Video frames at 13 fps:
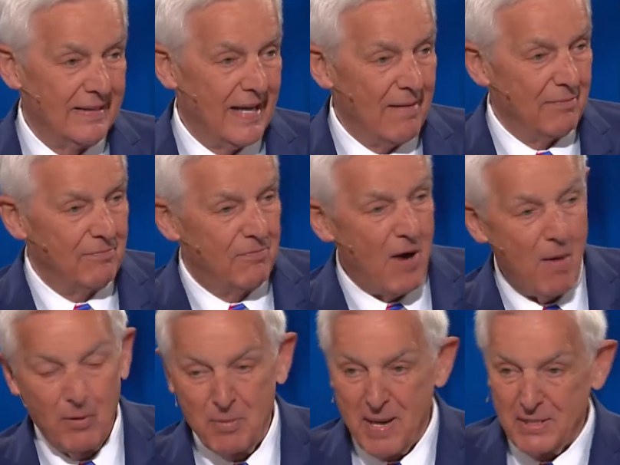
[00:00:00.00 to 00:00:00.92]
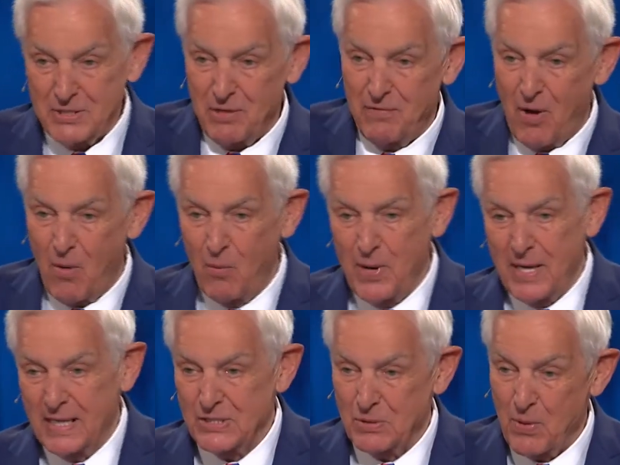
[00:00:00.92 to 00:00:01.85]
I've fought with myself all week
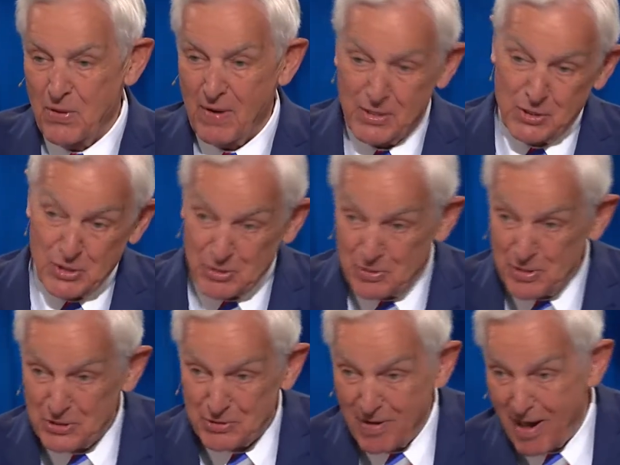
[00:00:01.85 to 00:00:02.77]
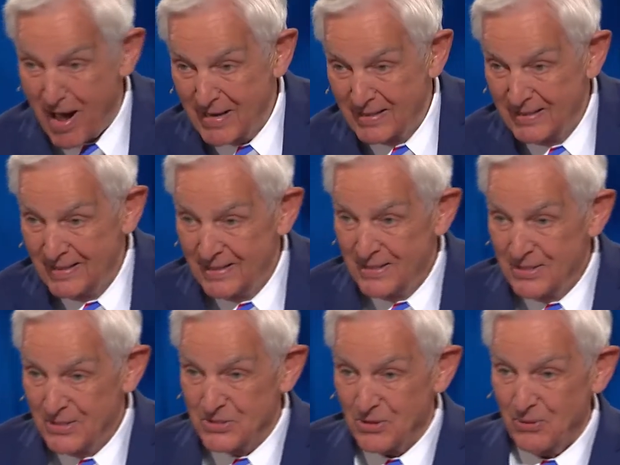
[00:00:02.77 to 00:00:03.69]
as to whether I should do this or not.
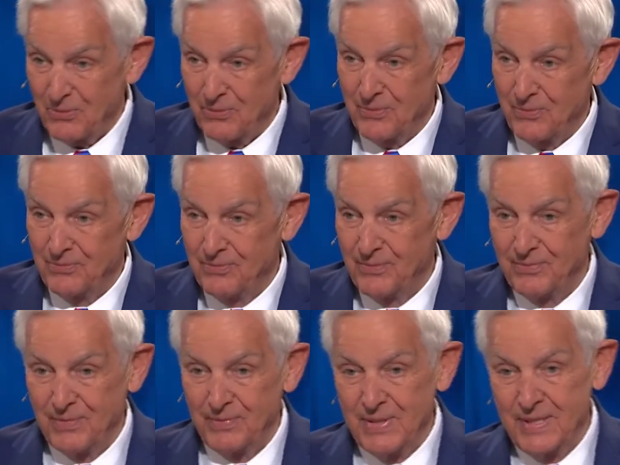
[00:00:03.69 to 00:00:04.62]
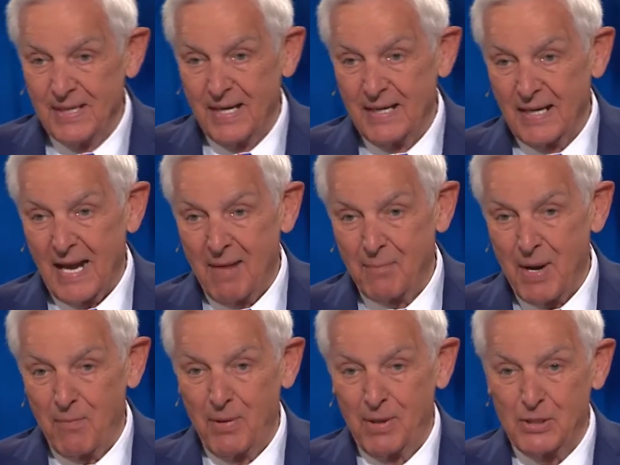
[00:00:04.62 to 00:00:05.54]
So I'm
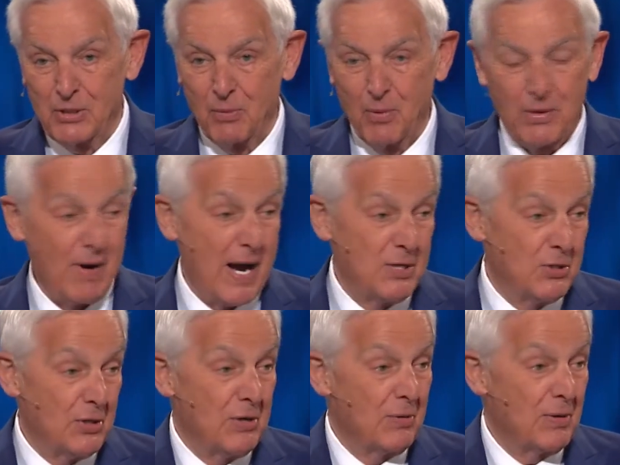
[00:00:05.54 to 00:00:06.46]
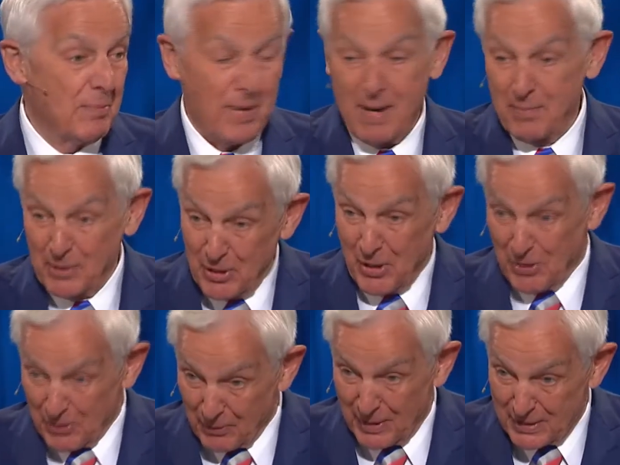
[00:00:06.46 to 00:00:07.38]
not really sure whether I should do it, but I'm going to
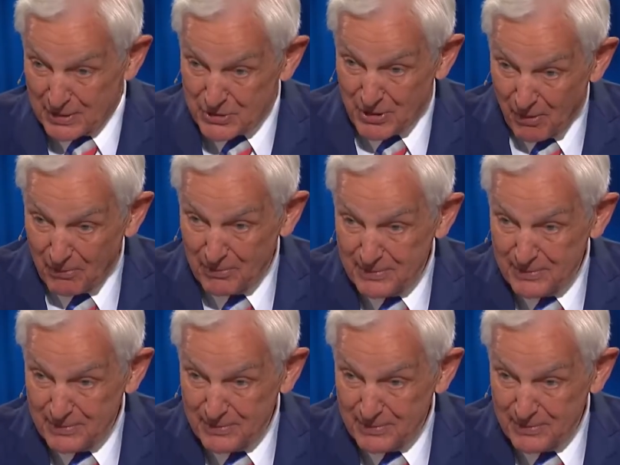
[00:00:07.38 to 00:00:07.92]
do it. So.